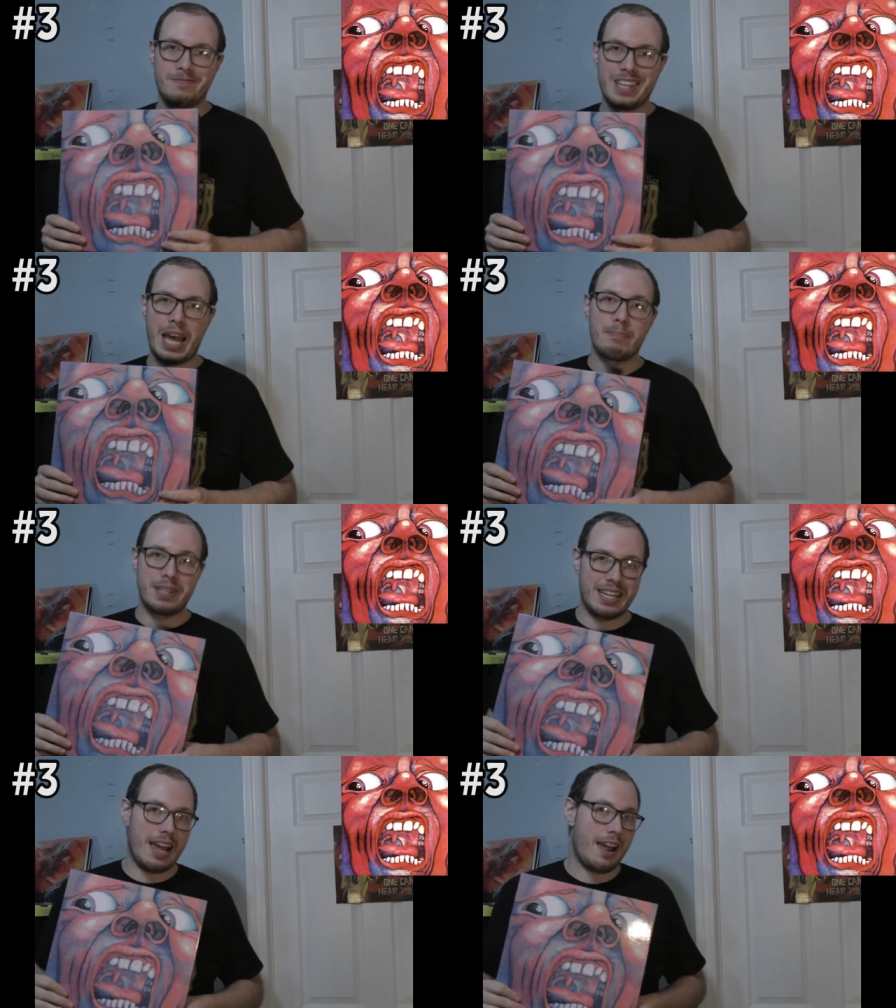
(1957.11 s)

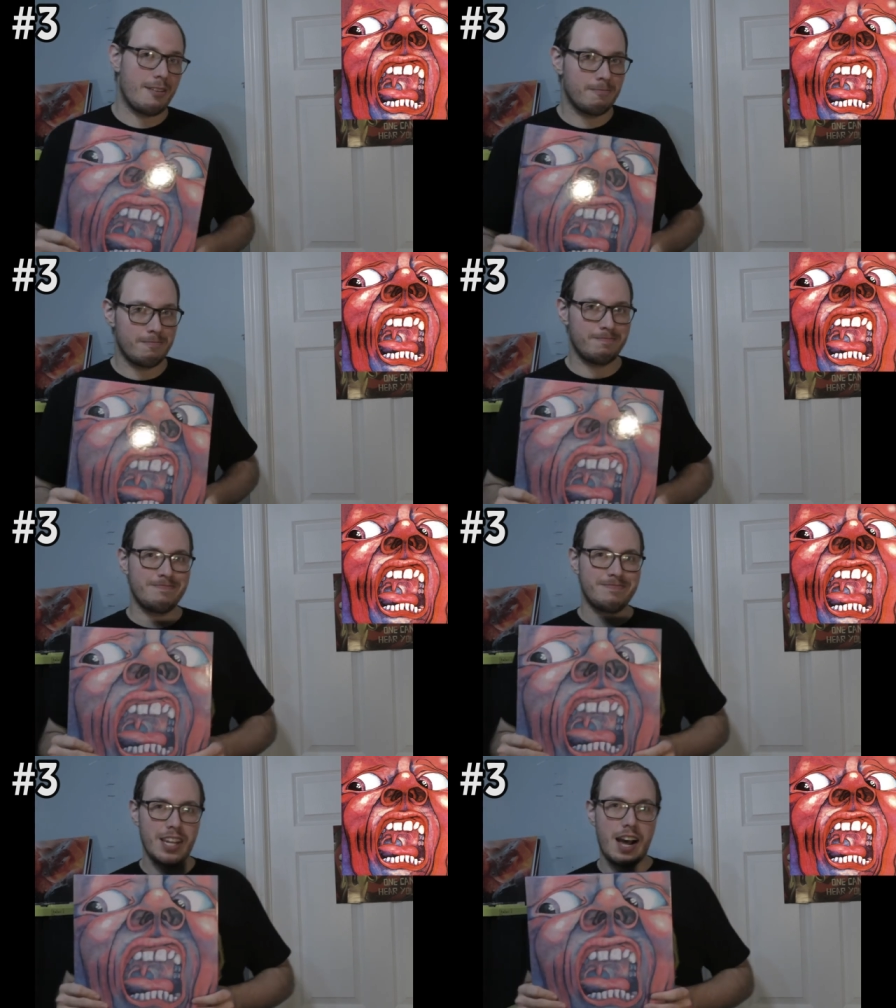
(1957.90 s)
Epitaph.
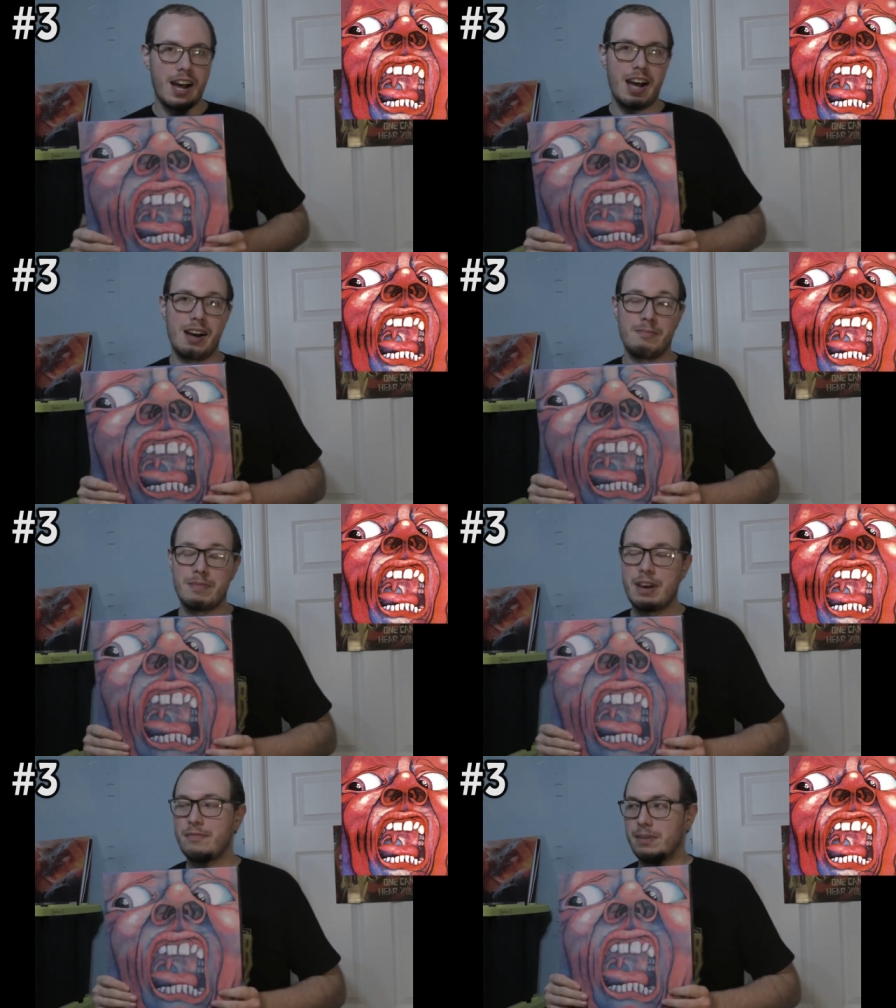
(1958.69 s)
Um,
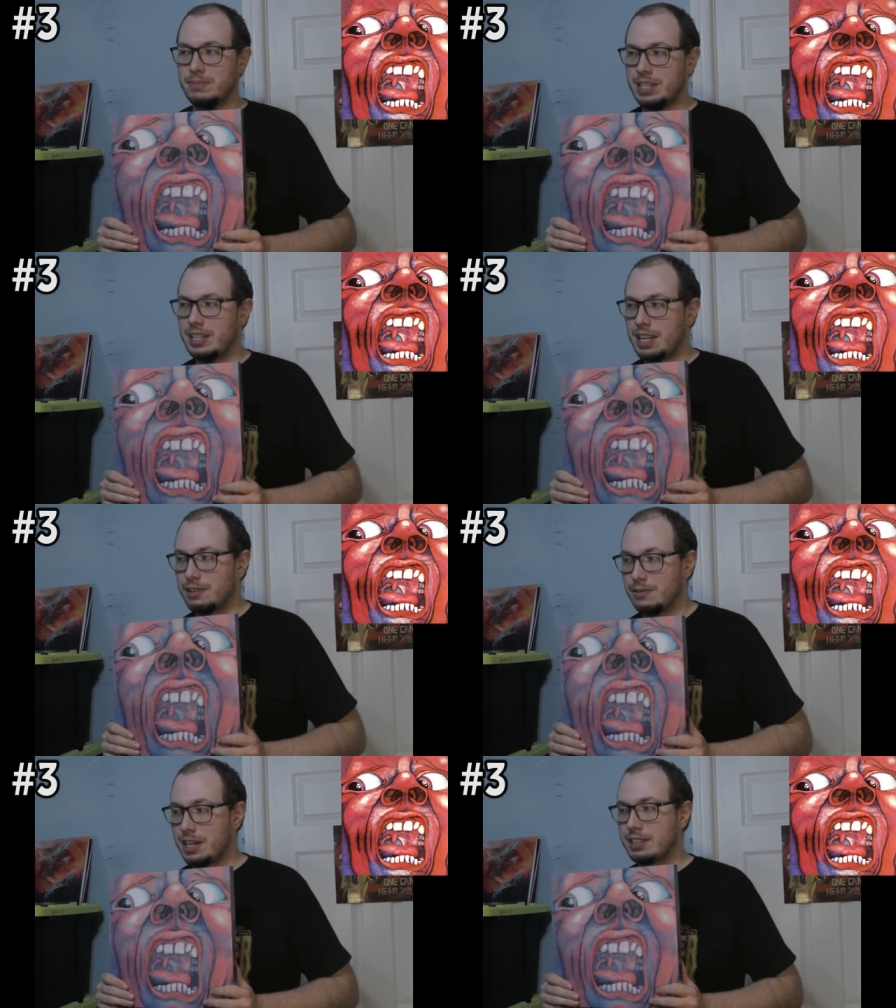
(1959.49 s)
if I'm saying that
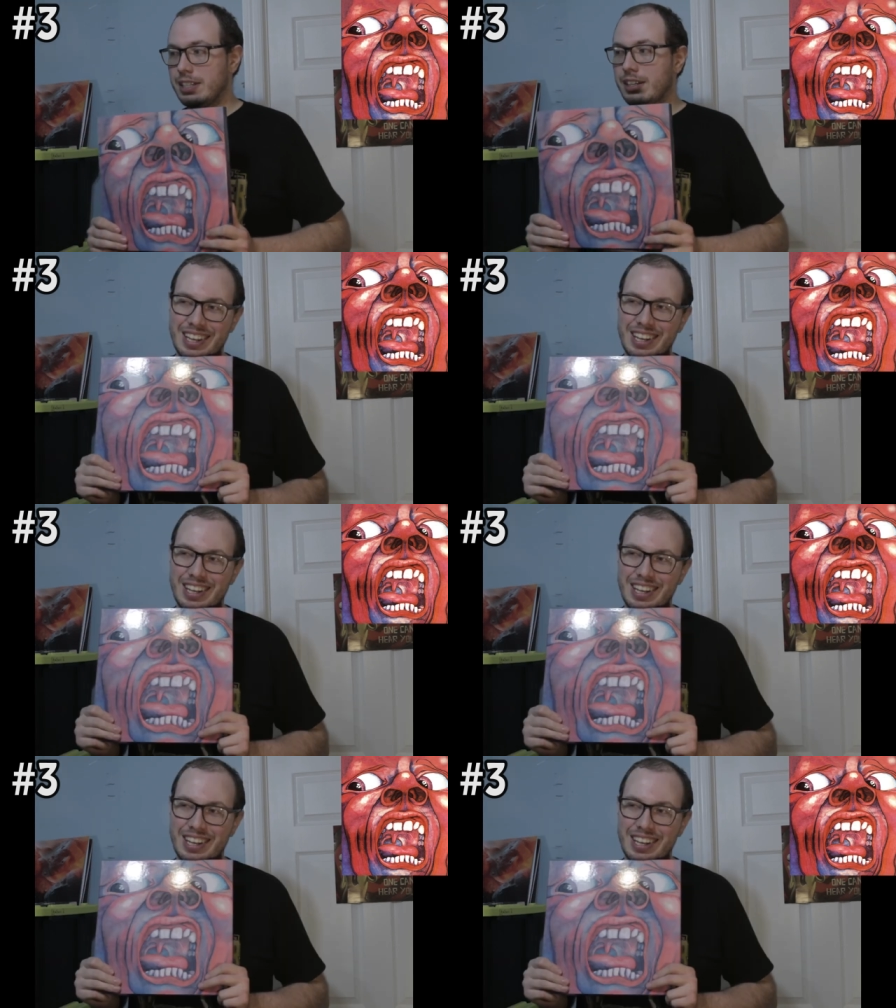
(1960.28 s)
correctly.